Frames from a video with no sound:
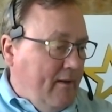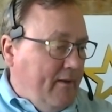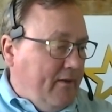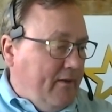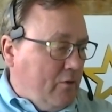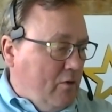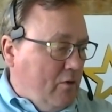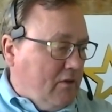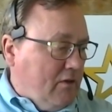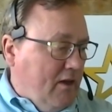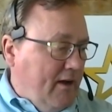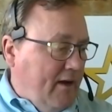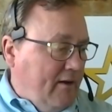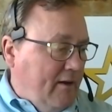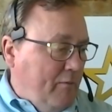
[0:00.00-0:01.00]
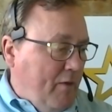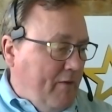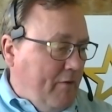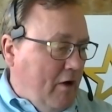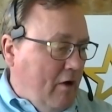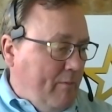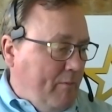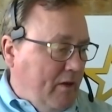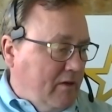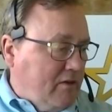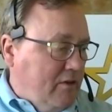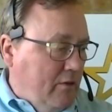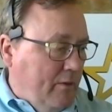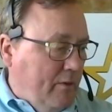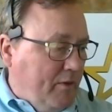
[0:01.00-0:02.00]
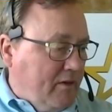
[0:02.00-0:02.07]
They're online, and we have a hot button to it. But